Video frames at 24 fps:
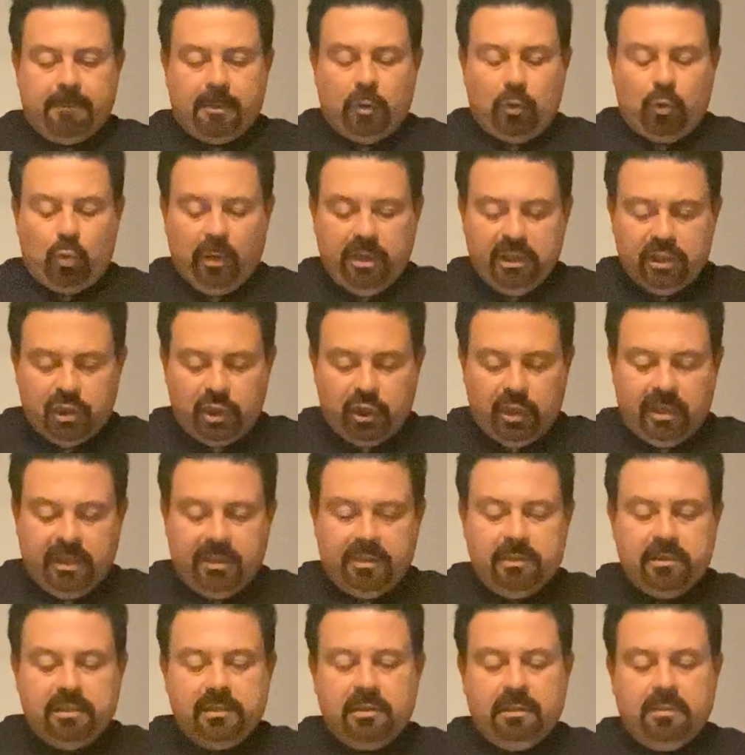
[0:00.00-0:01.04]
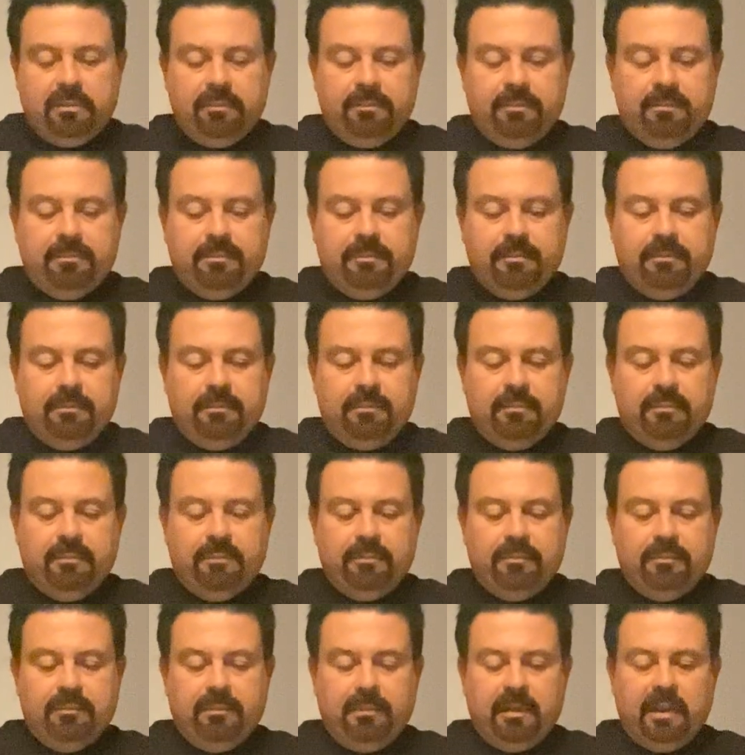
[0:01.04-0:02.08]
Christians,
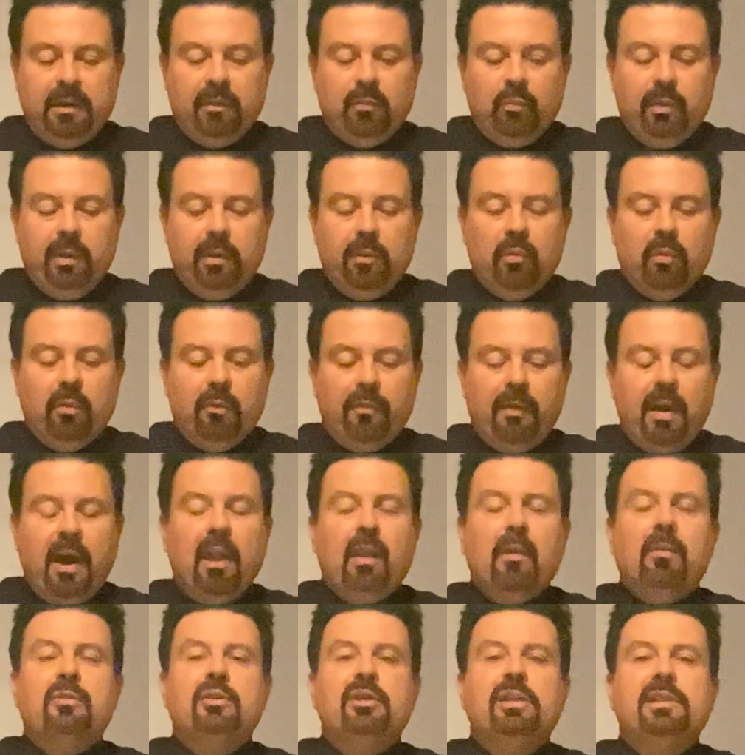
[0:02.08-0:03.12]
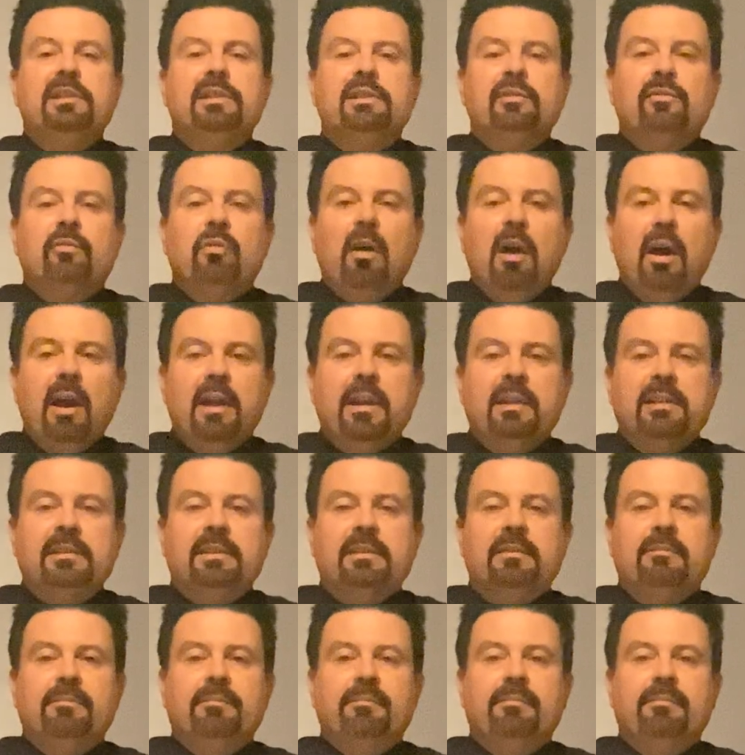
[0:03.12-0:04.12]
then we will follow Jesus Christ.